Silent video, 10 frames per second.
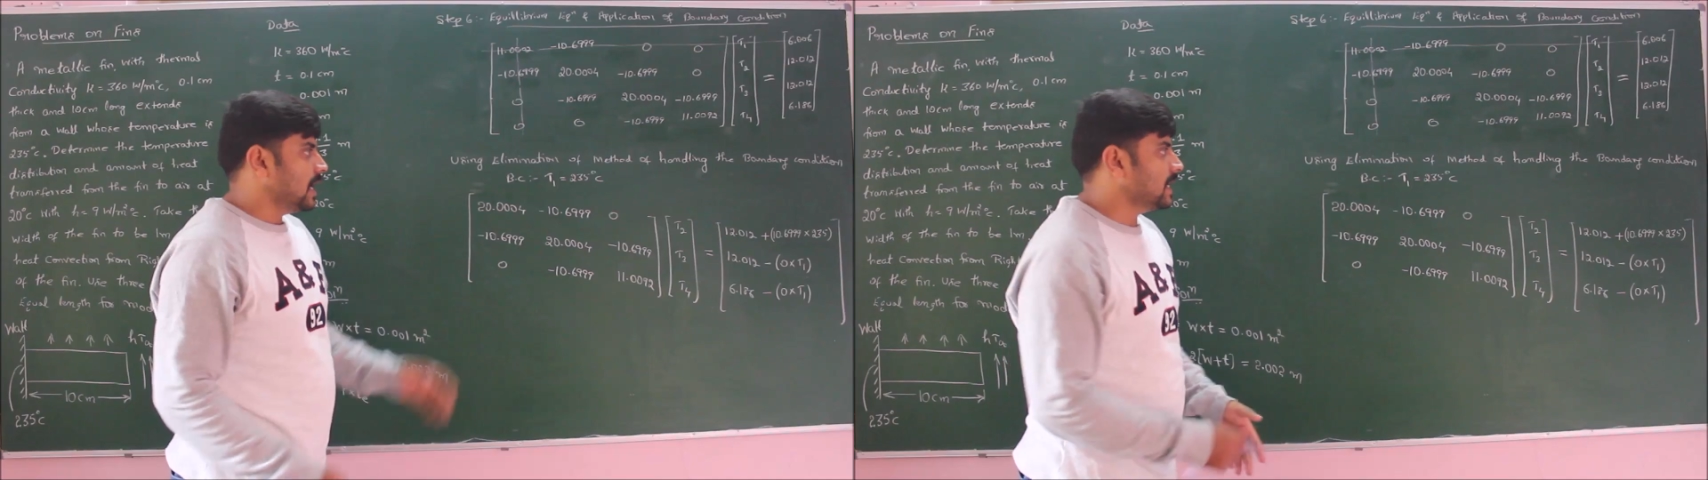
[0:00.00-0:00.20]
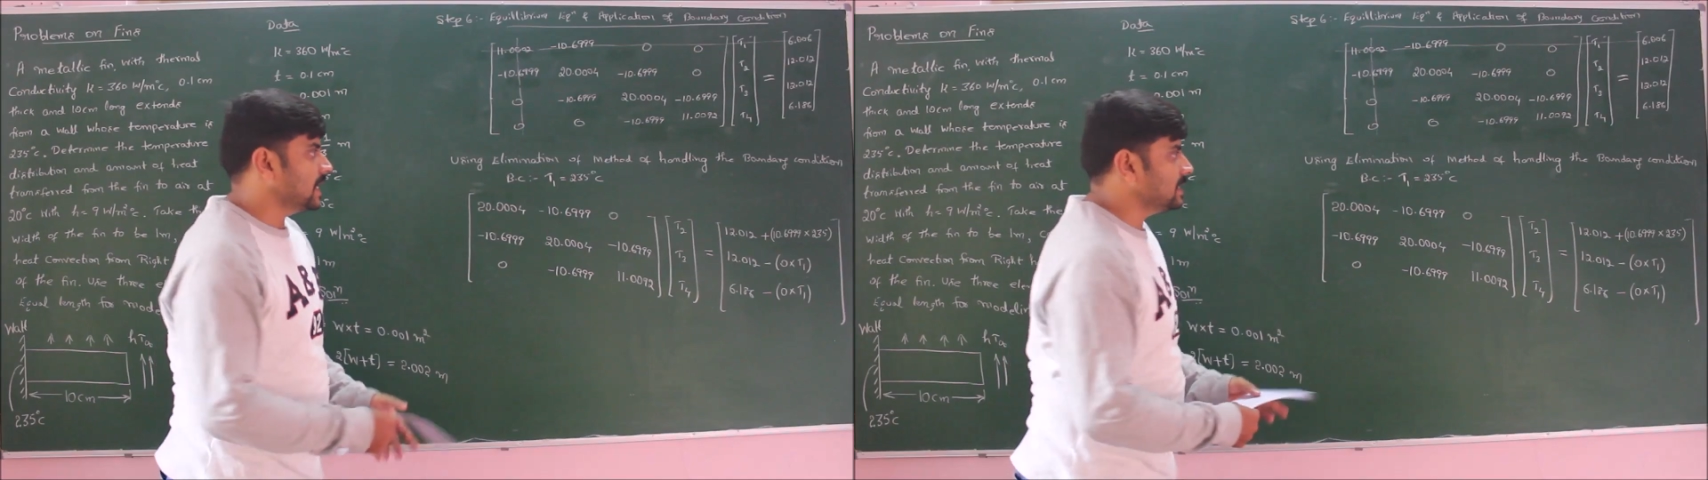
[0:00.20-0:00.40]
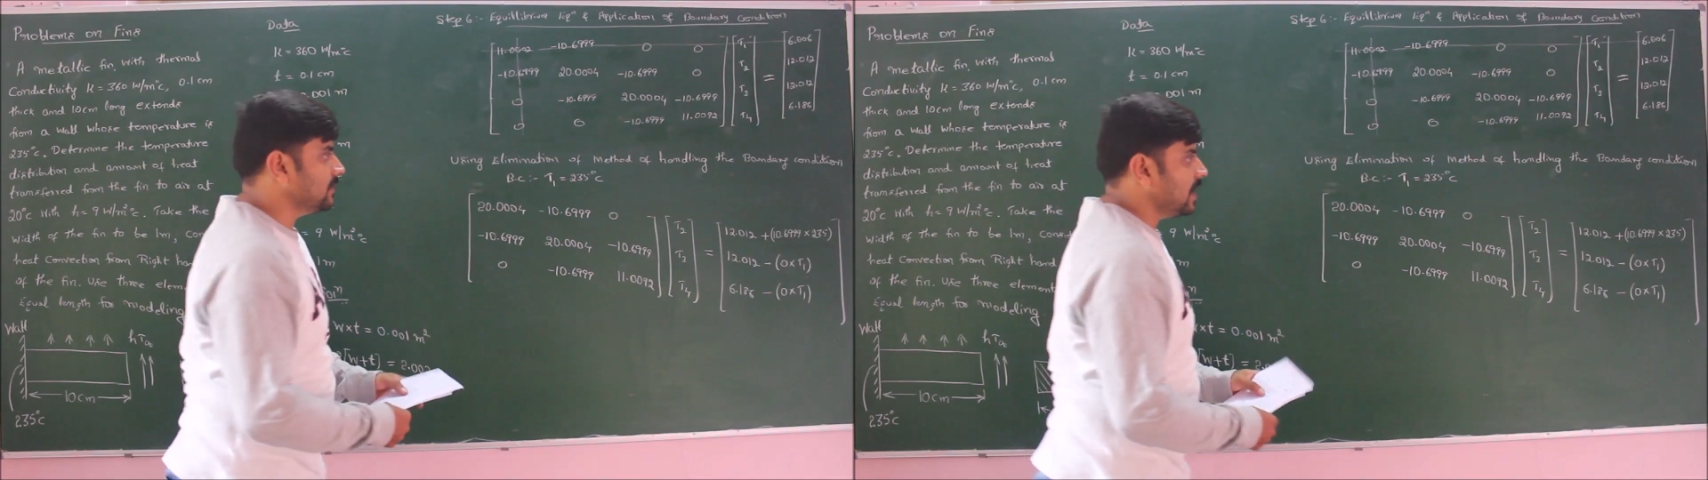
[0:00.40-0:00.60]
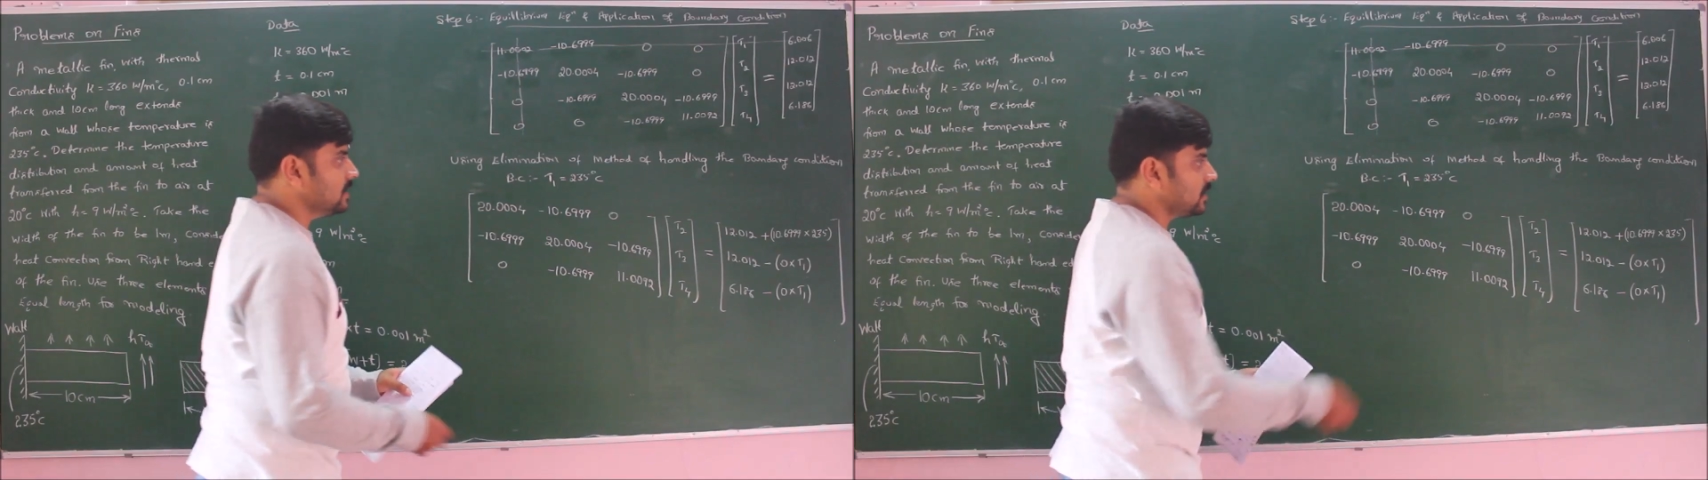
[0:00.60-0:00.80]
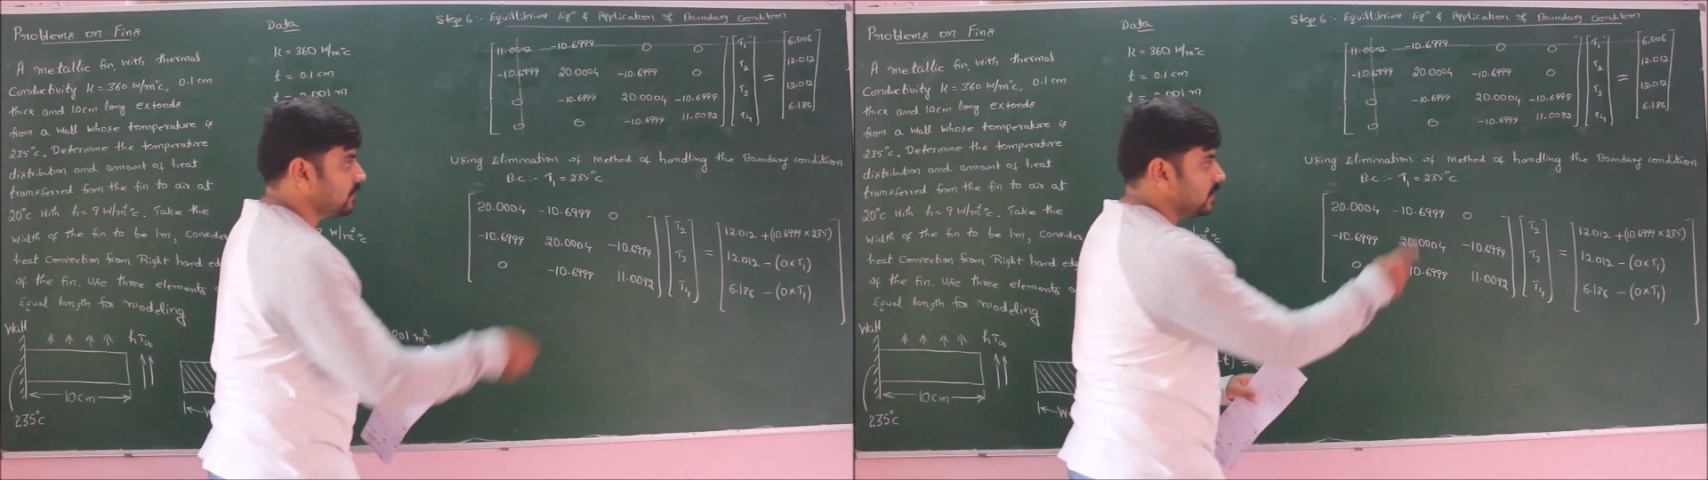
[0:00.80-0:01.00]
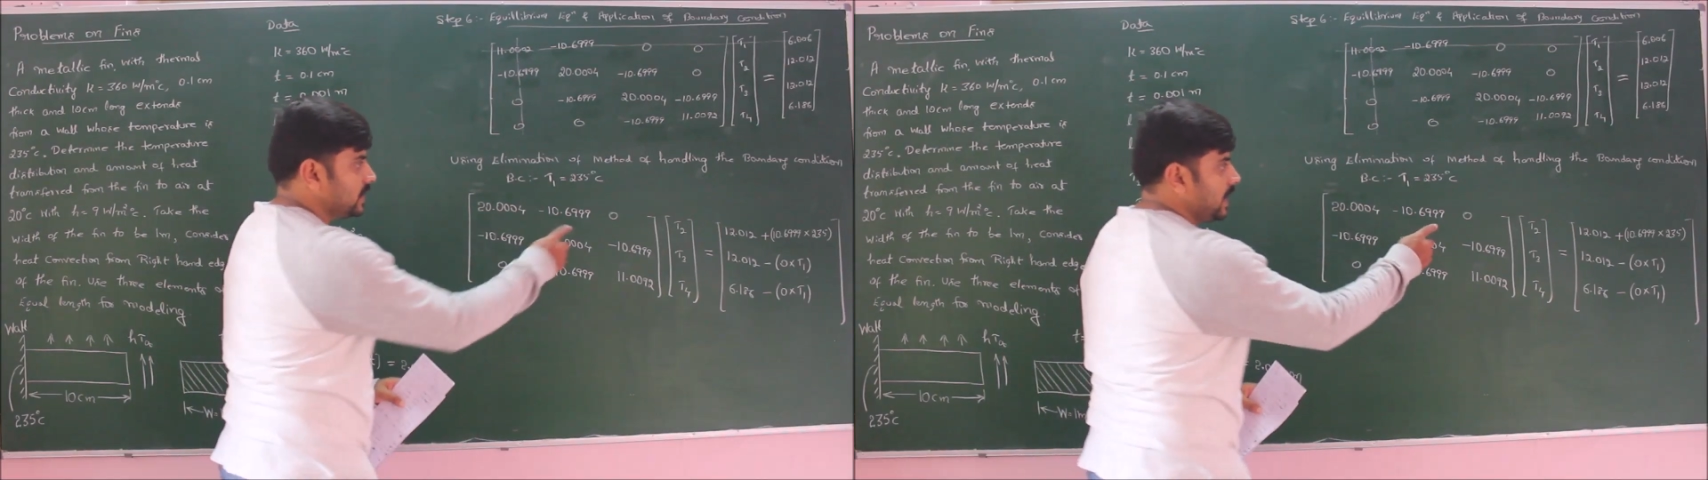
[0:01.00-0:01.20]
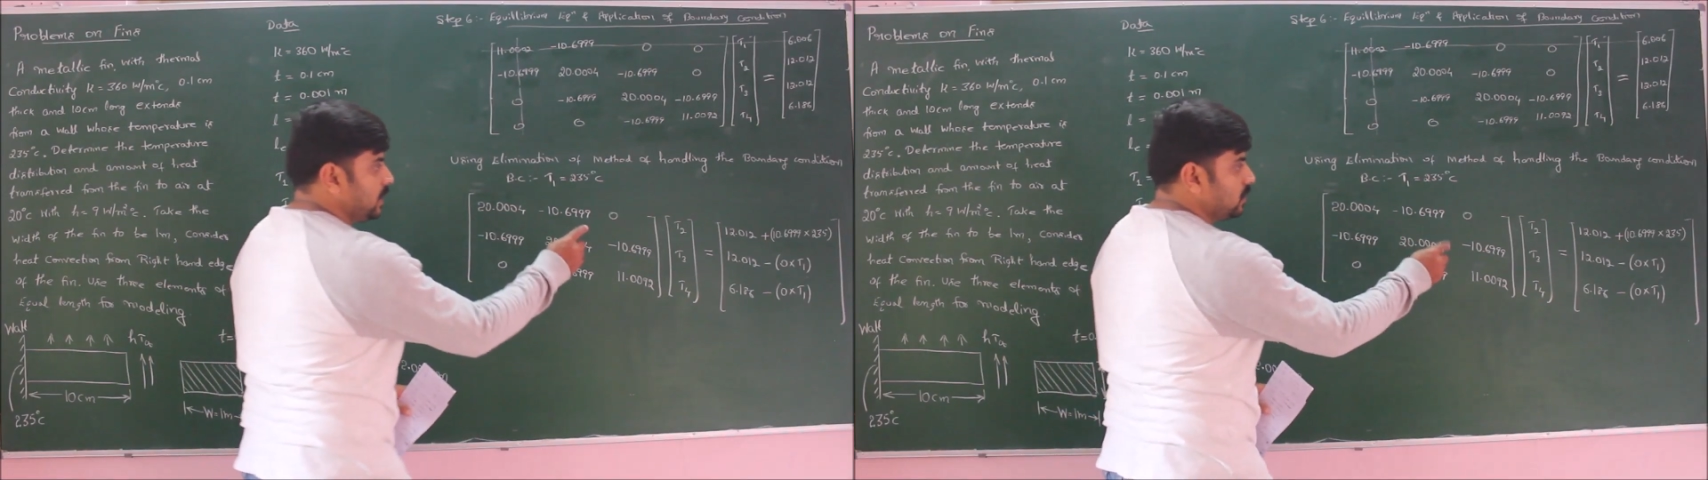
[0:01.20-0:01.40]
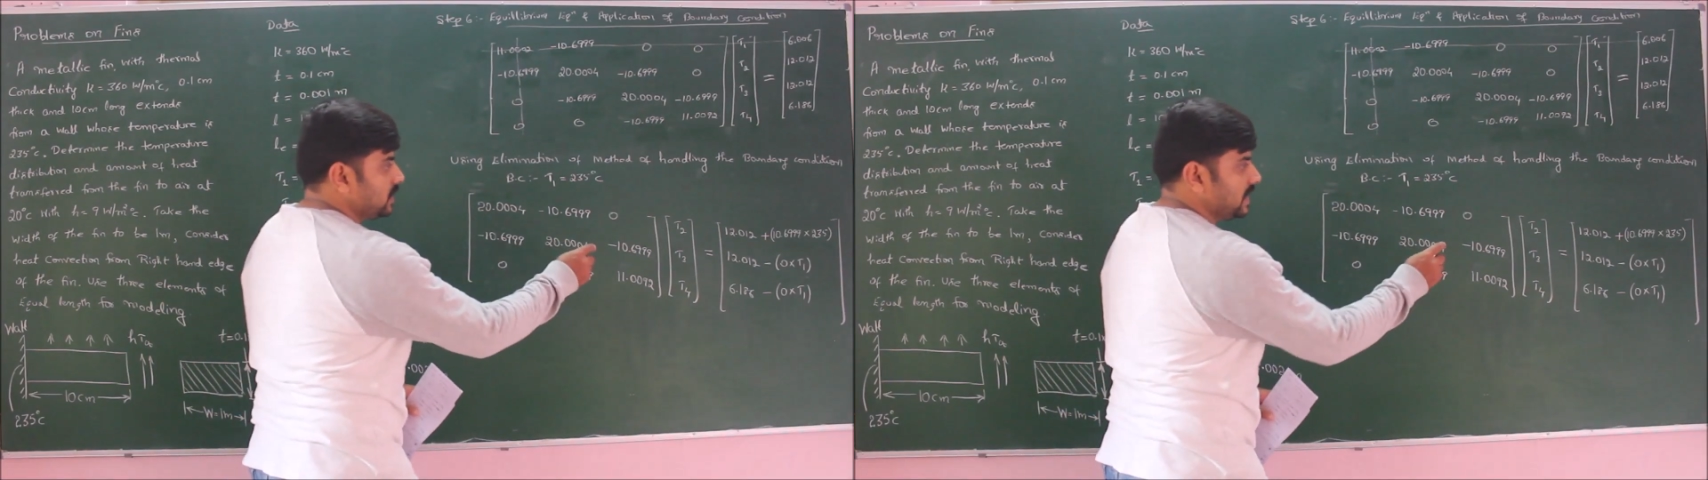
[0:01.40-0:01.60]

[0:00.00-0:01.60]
I will get the values of T2,